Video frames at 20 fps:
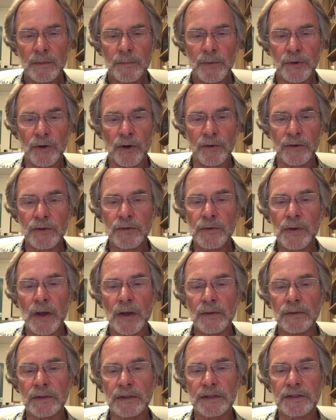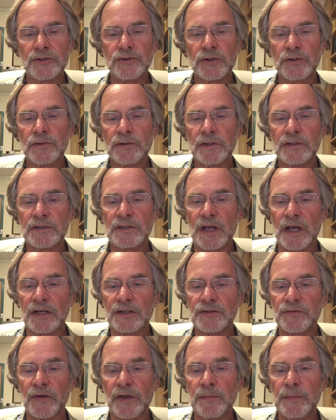But are you now at leisure to
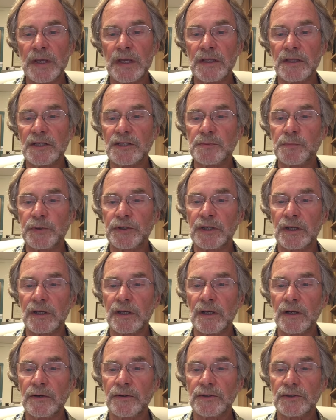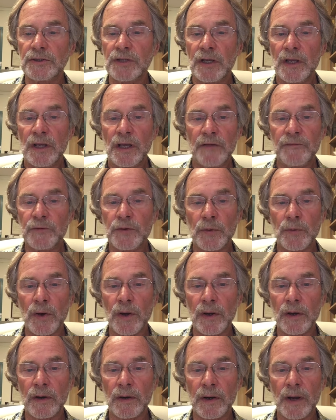satisfy me in these particulars? If you
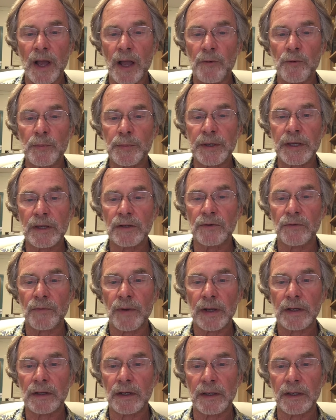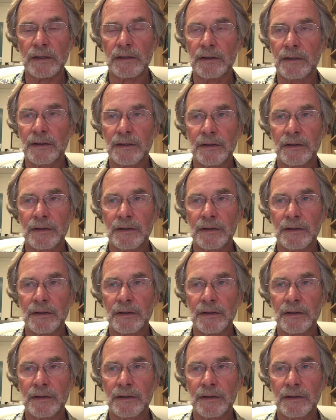are, I will begin directly."